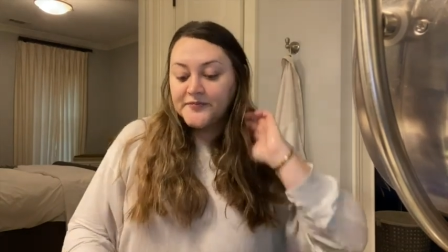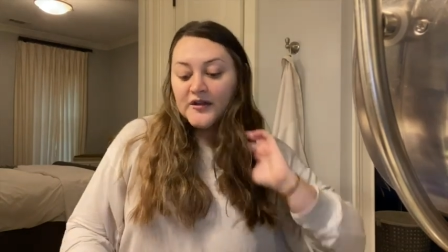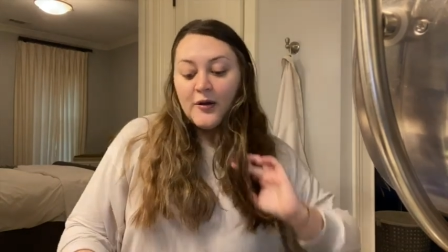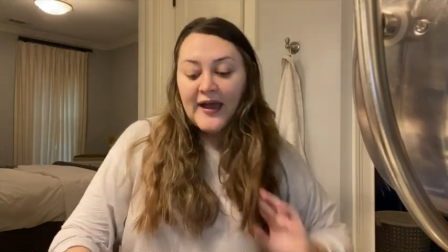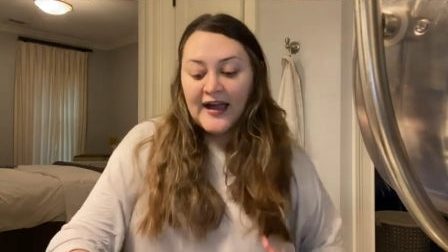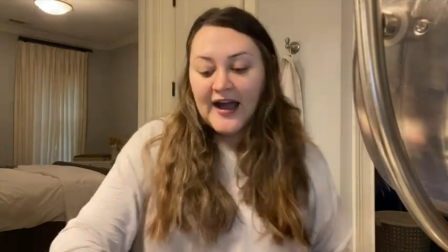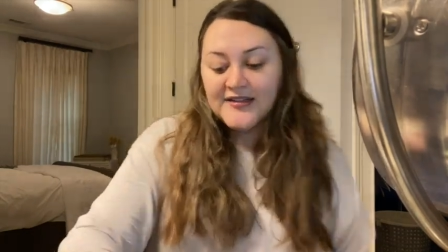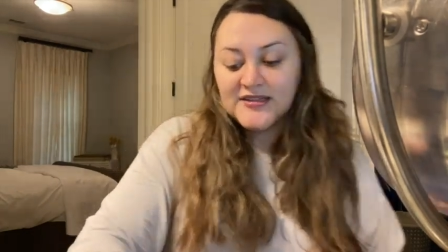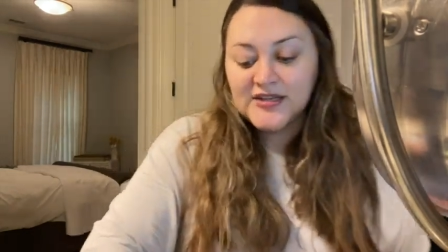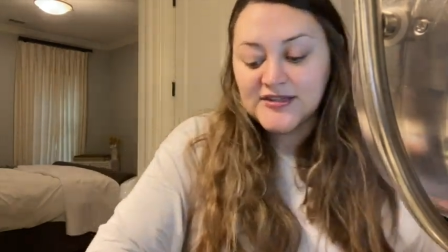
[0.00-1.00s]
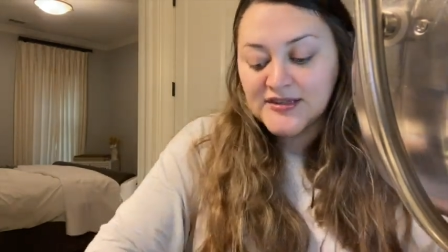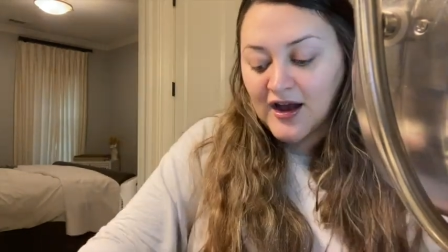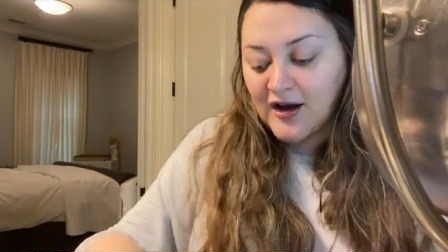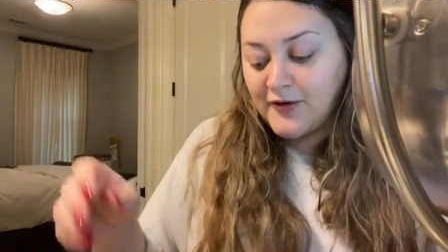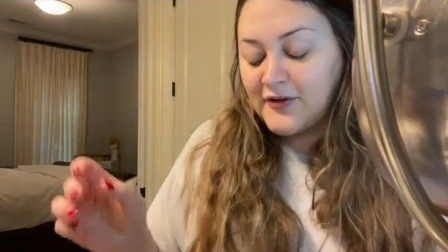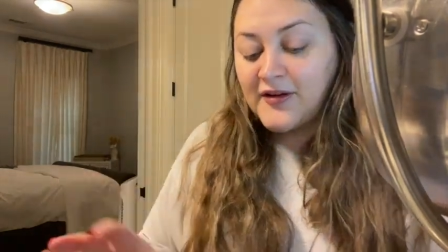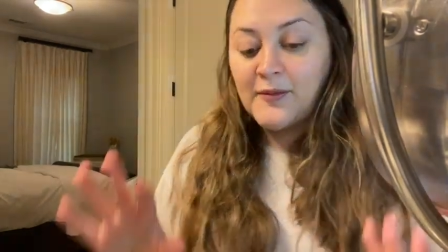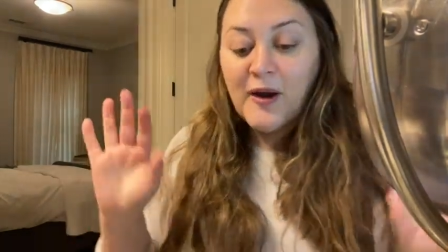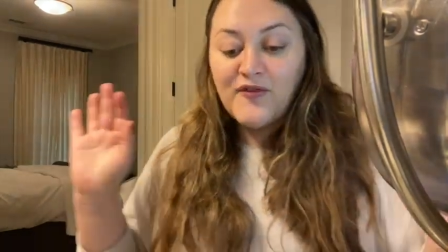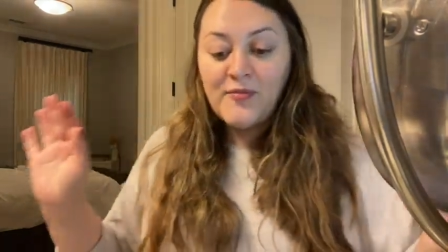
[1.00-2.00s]
Okay, guys. So
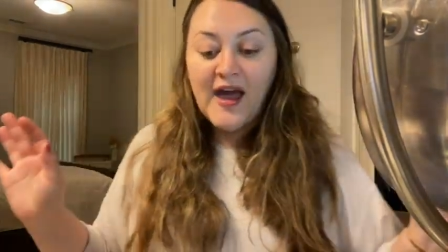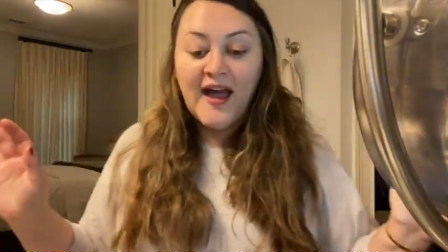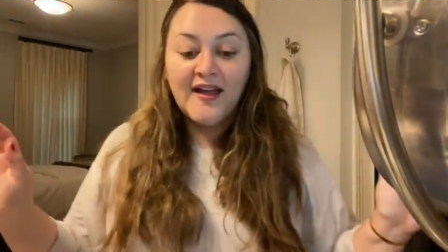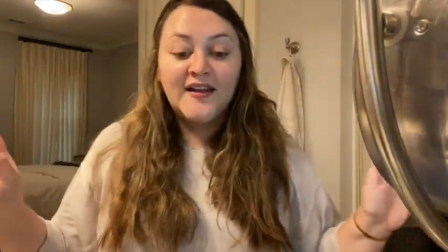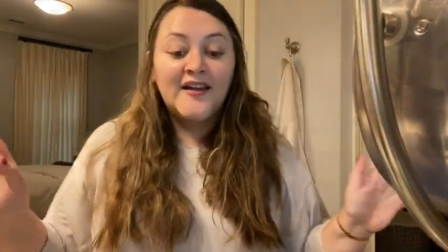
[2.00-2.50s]
apart from that,